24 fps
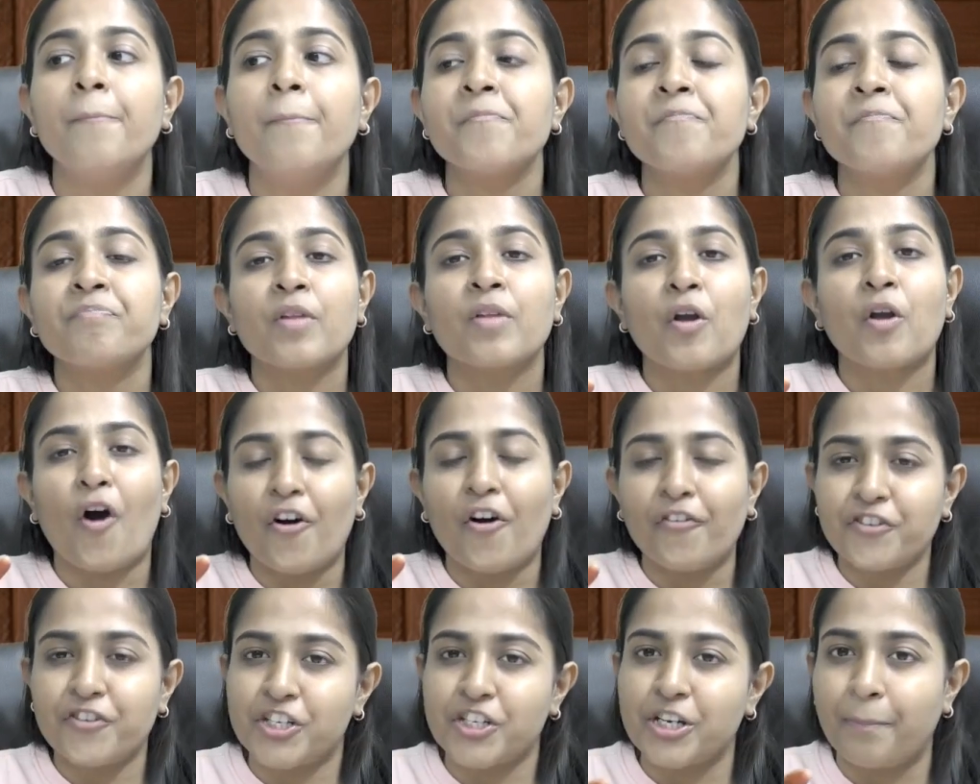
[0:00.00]
of
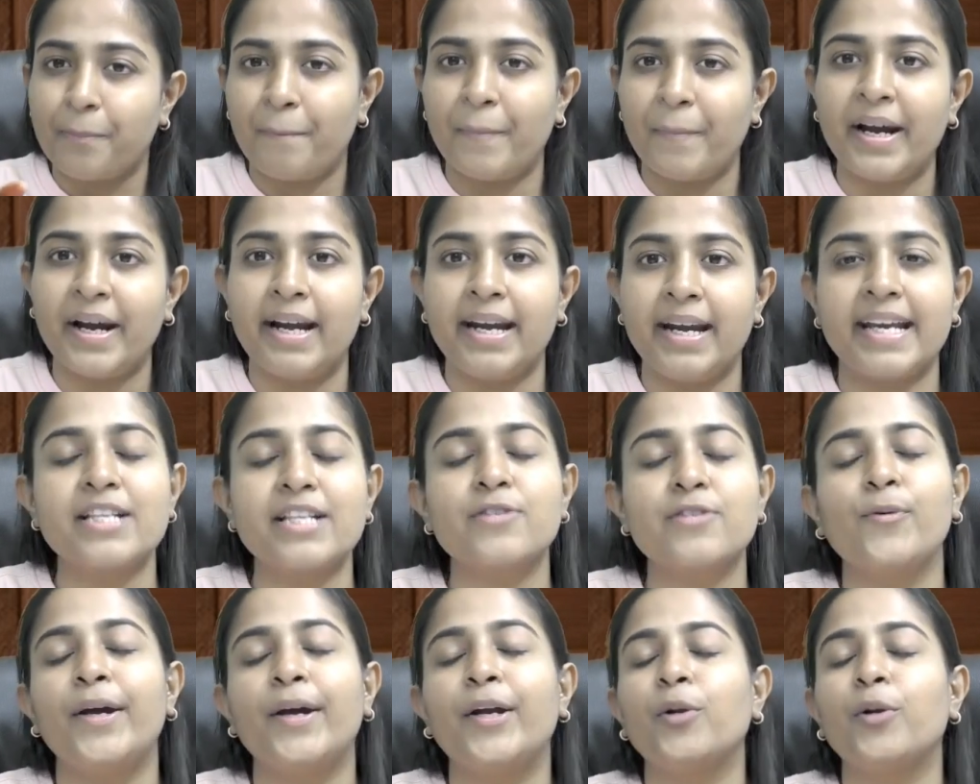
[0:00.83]
shipment is going
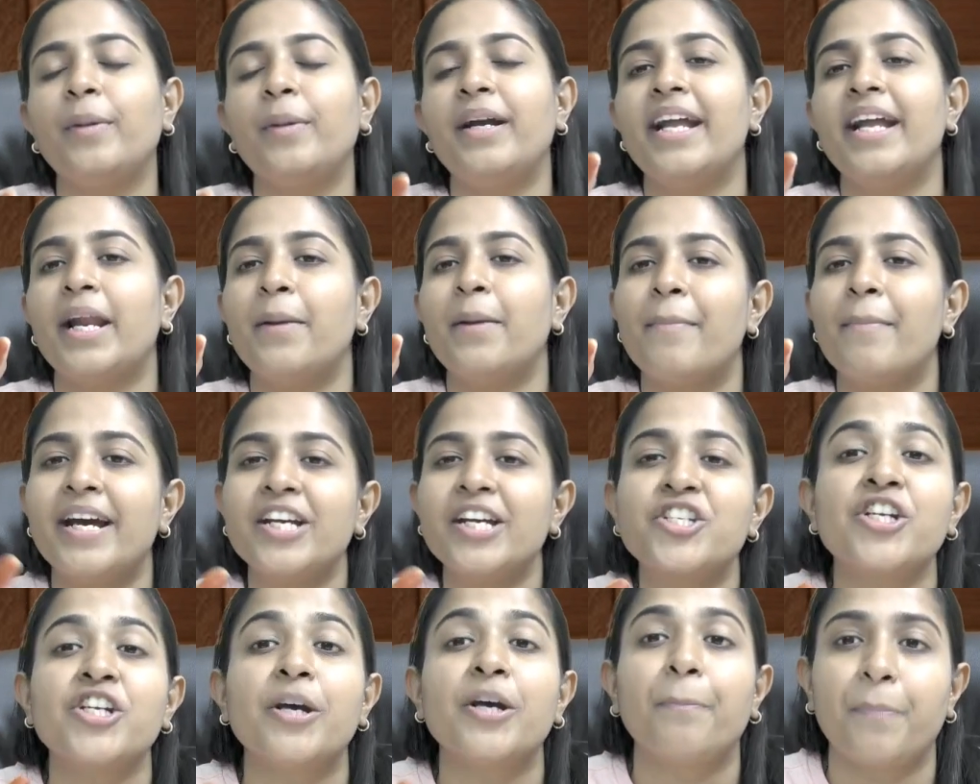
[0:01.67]
to be done by
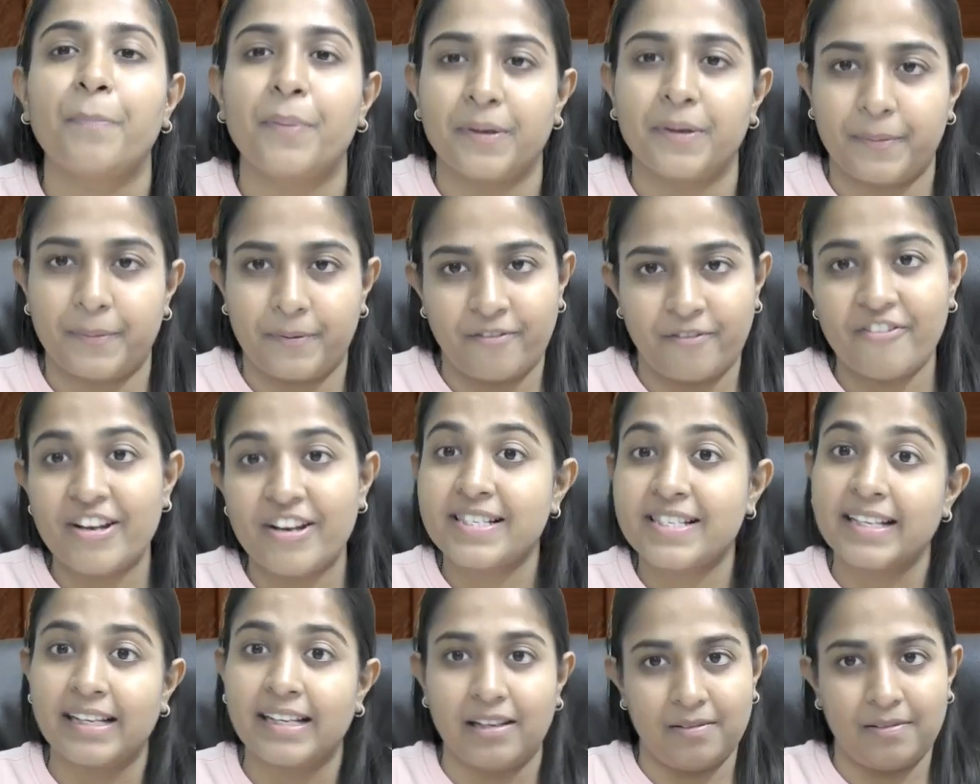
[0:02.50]

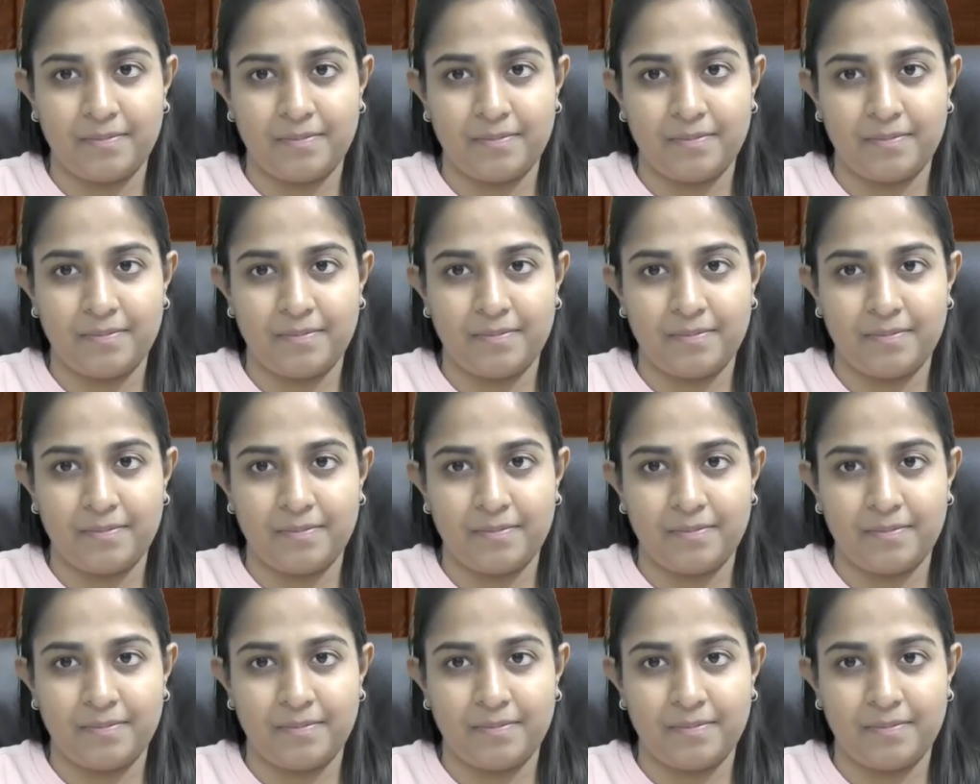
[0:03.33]
vessel.